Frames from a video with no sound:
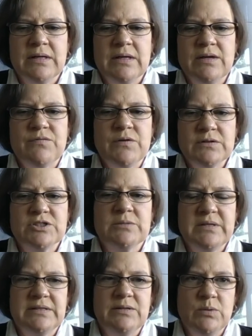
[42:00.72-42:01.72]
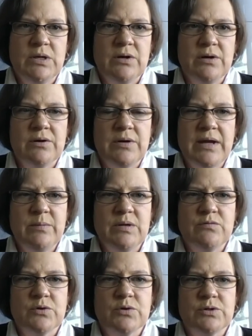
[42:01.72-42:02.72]
if ultimately we are aiming
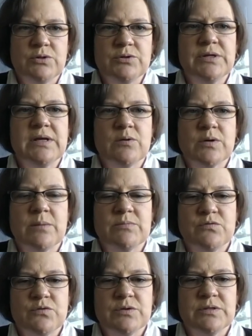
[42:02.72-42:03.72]
for good learning outcomes for the